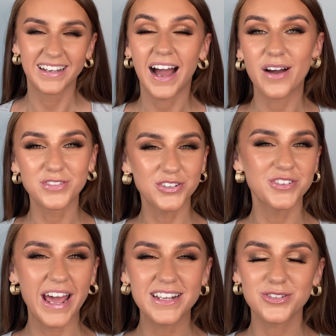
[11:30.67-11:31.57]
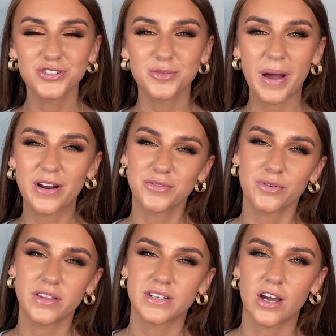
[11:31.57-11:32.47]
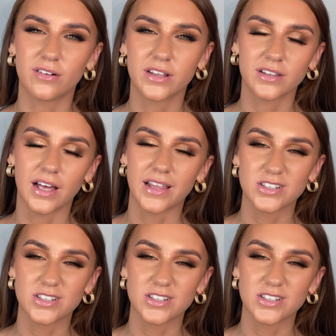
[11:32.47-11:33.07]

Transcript: I've not done any touch-up powder throughout the day or anything like that,